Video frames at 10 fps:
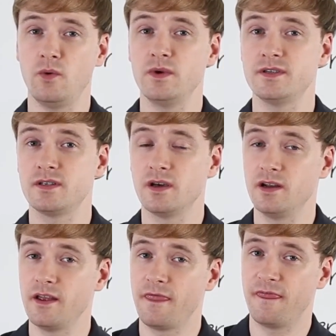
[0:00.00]
we
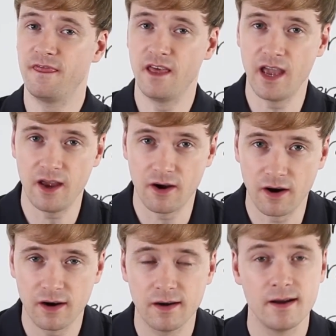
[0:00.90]
studied they
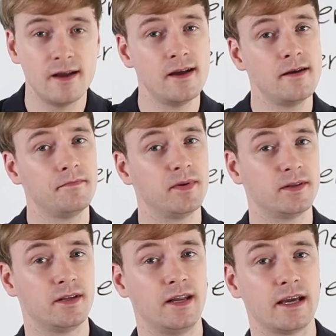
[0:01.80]
are, but
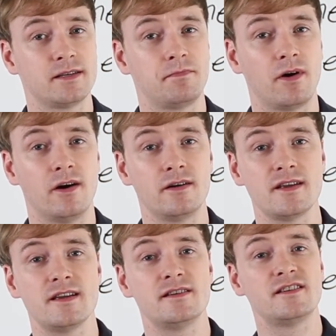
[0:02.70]
the next part
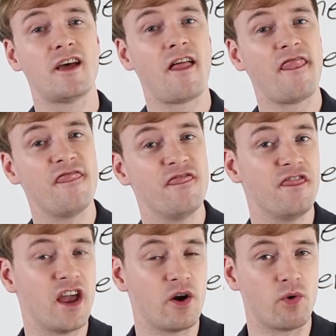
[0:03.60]
is
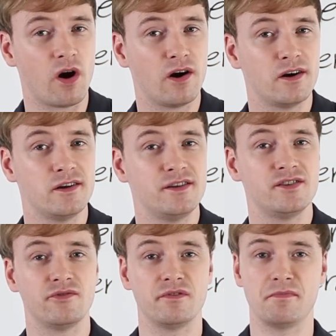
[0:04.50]
there are.
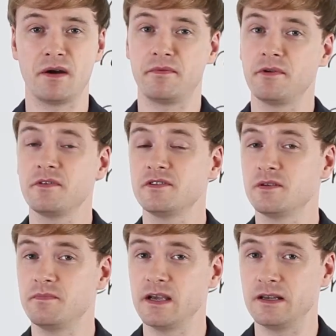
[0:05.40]
So remember, there's a
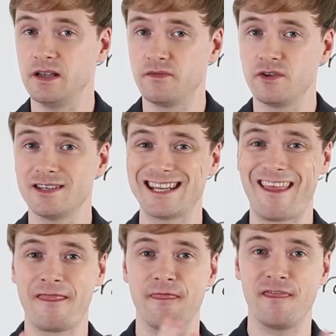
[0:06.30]
big difference.
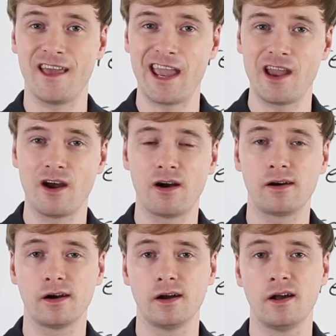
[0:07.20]
They
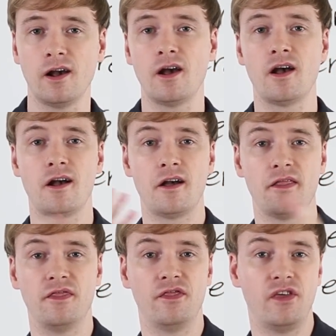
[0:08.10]
are,
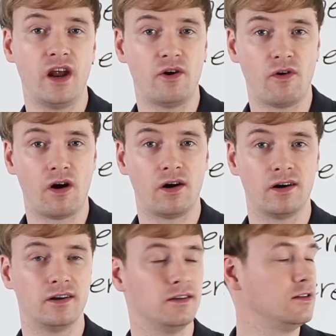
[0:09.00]
there are.
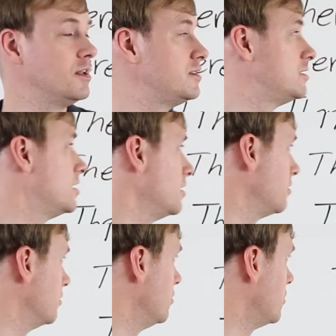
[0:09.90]
Let's
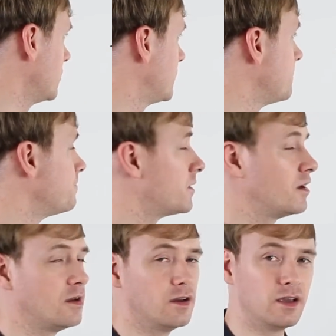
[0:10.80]
take a look.
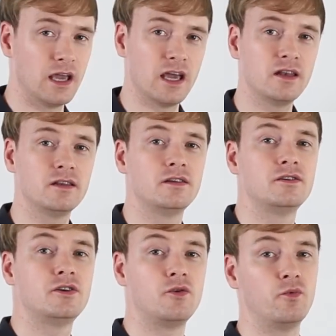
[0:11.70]
Again,
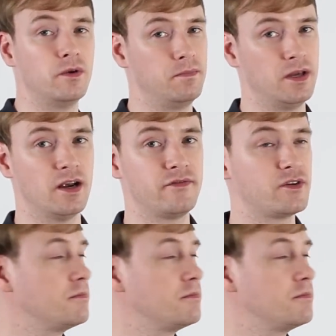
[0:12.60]
repeat after